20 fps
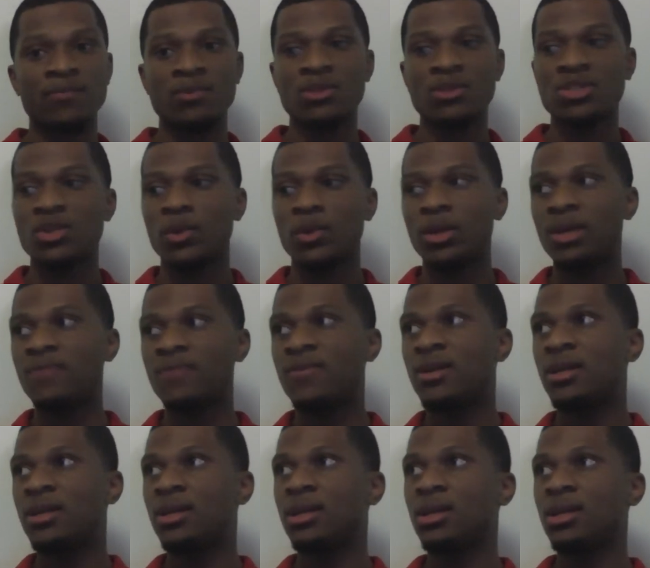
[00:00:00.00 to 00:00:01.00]
So
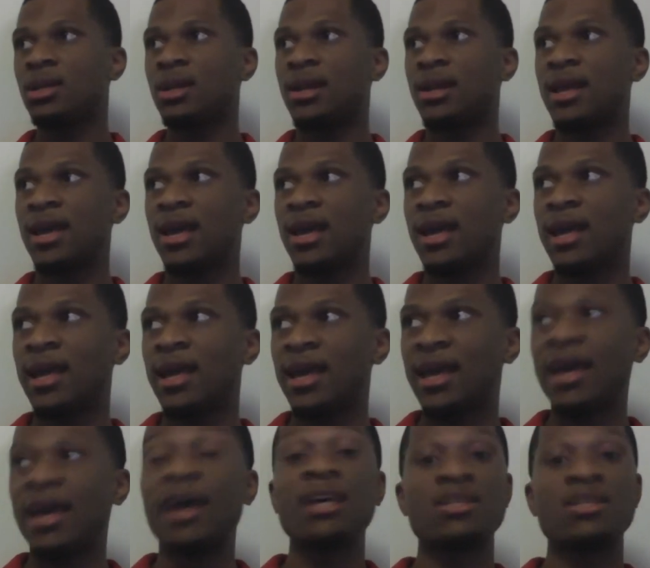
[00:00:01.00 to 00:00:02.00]
even
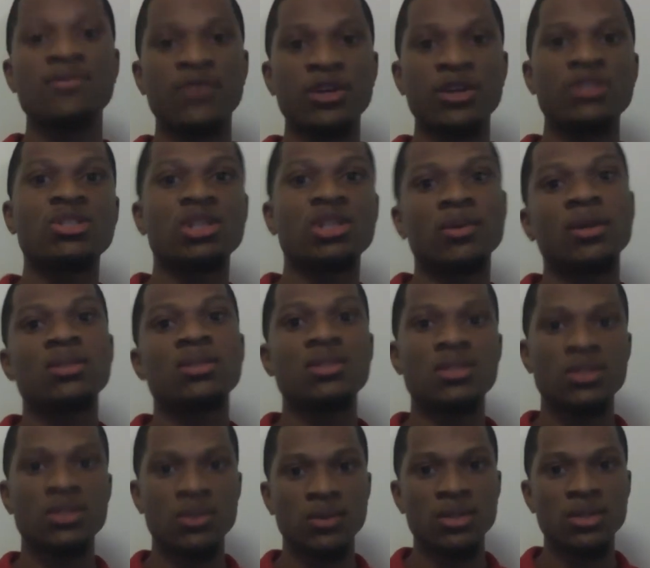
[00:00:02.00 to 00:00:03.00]
as first generation
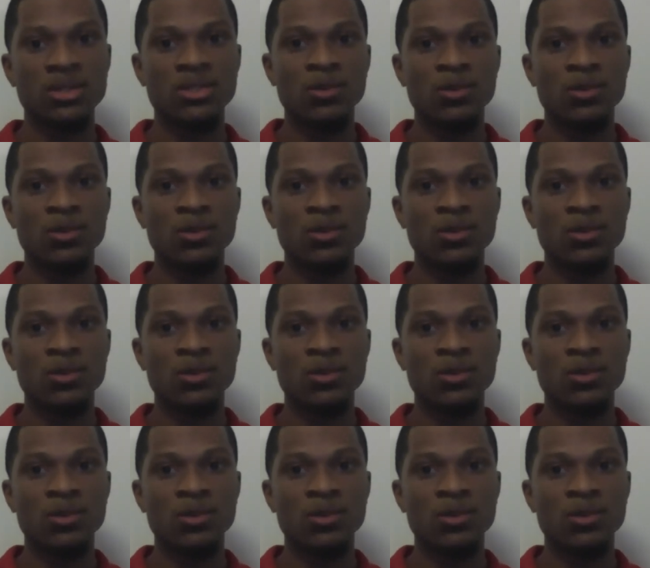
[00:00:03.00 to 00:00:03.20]
students,